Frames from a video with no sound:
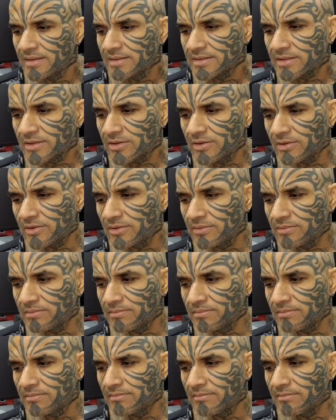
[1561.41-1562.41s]
So
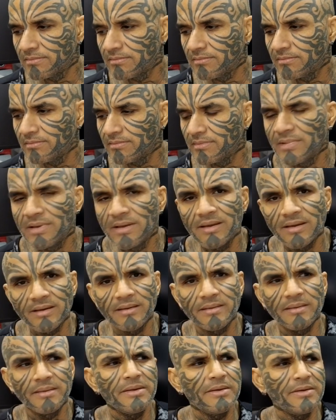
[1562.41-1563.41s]

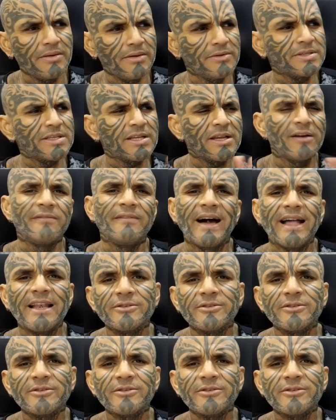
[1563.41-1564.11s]
you see our value